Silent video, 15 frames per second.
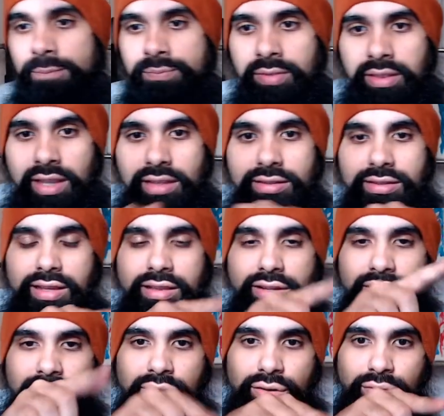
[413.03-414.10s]
they see their
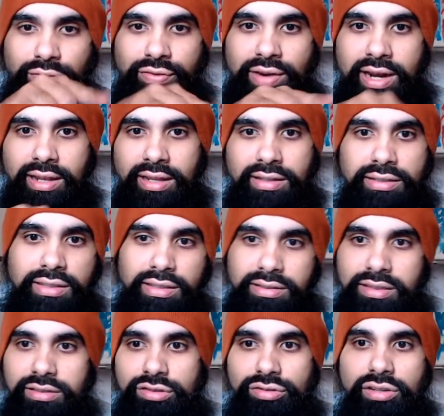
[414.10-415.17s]
little friend list and it
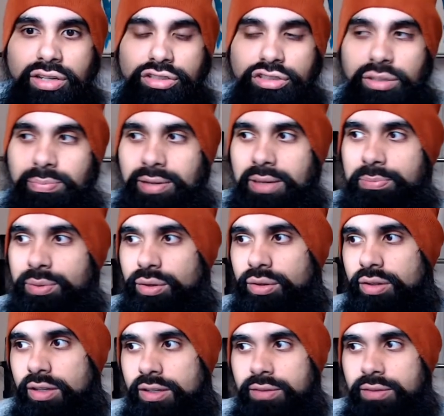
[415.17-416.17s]
says three hundred people.